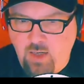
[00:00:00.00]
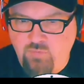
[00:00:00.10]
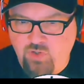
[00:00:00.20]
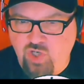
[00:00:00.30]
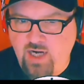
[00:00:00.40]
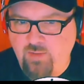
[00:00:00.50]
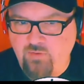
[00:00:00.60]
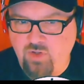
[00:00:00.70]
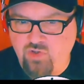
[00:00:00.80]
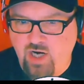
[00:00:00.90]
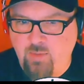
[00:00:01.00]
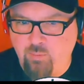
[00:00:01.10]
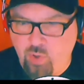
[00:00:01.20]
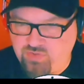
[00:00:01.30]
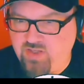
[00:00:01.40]
to try to
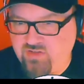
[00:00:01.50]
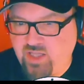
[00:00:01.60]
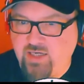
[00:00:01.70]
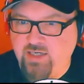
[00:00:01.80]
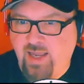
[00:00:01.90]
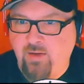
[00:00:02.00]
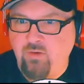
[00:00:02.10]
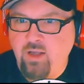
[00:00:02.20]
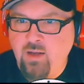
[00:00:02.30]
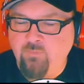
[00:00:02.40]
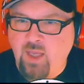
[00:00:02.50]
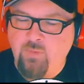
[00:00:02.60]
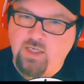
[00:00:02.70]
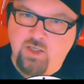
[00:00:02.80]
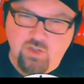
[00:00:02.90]
put this thing down? I
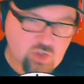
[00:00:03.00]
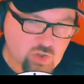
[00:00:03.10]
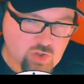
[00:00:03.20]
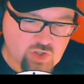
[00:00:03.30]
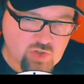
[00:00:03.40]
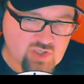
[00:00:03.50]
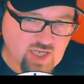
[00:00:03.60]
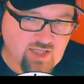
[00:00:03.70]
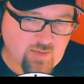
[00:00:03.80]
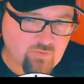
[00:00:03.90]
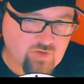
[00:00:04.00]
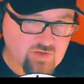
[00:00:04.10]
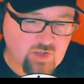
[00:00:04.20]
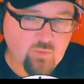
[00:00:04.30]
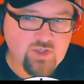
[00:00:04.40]
mean, because you said that
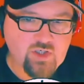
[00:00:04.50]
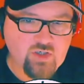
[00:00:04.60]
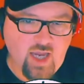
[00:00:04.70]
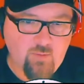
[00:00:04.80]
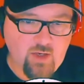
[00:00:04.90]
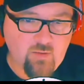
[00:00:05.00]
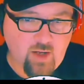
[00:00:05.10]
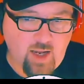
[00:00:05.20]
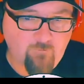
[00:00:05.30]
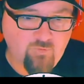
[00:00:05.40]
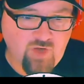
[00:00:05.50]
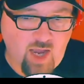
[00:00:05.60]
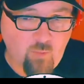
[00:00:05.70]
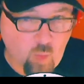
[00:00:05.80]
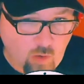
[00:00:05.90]
Cecil Richard came in at
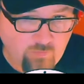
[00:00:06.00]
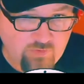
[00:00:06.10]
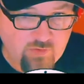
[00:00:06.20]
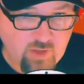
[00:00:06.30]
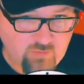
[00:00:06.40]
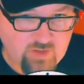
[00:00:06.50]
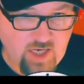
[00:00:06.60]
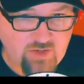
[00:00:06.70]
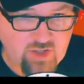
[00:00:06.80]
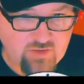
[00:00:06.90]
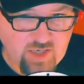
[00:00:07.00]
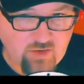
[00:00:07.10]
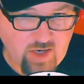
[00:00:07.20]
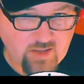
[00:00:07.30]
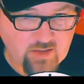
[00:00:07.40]
Tom Wolf's invitation, is that
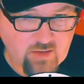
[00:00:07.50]
correct?